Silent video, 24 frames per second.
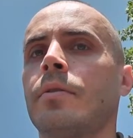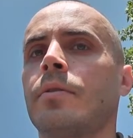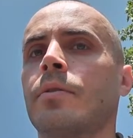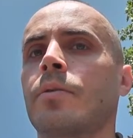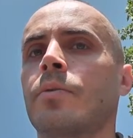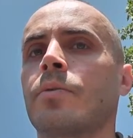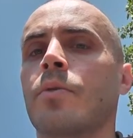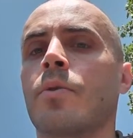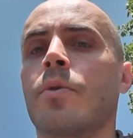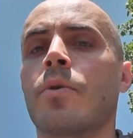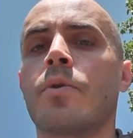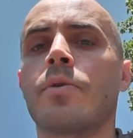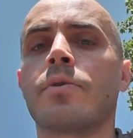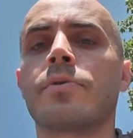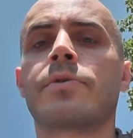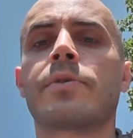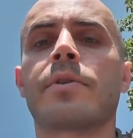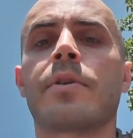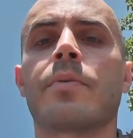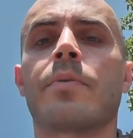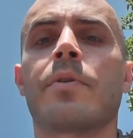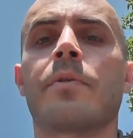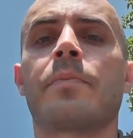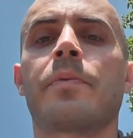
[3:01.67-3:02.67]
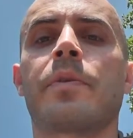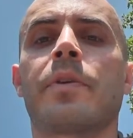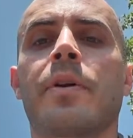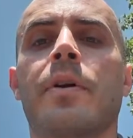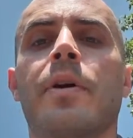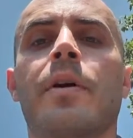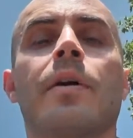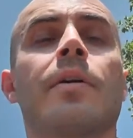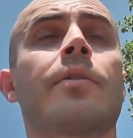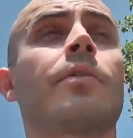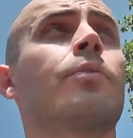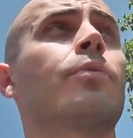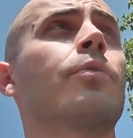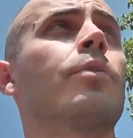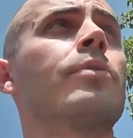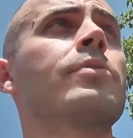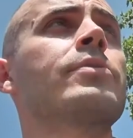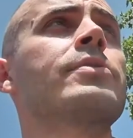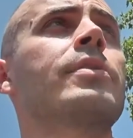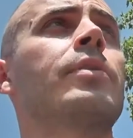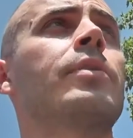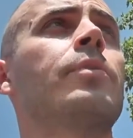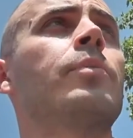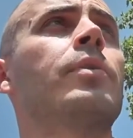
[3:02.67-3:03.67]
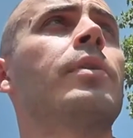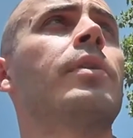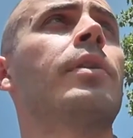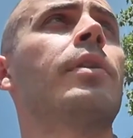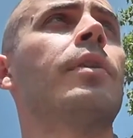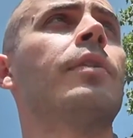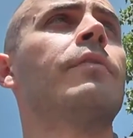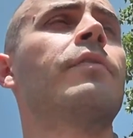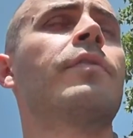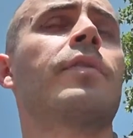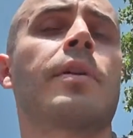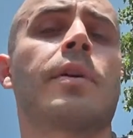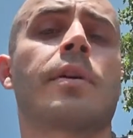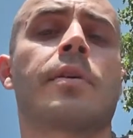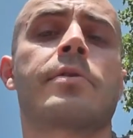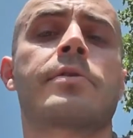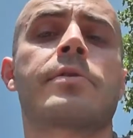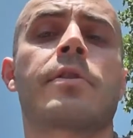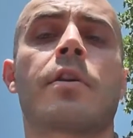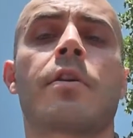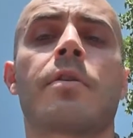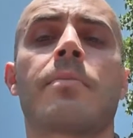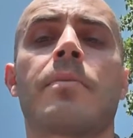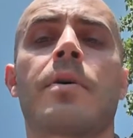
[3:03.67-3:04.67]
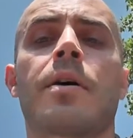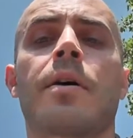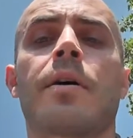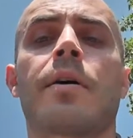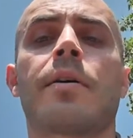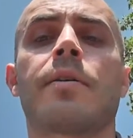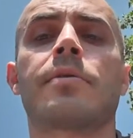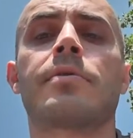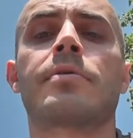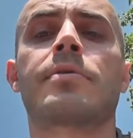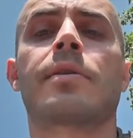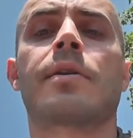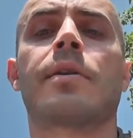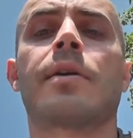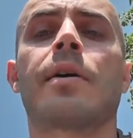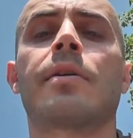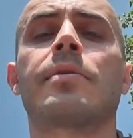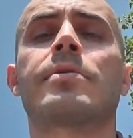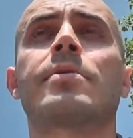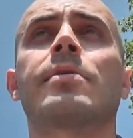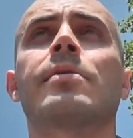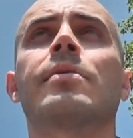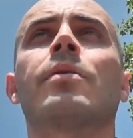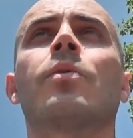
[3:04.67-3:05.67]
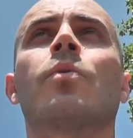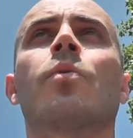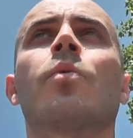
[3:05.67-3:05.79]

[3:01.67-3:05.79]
the roles that we play, the roles that we give things in our minds, gets in the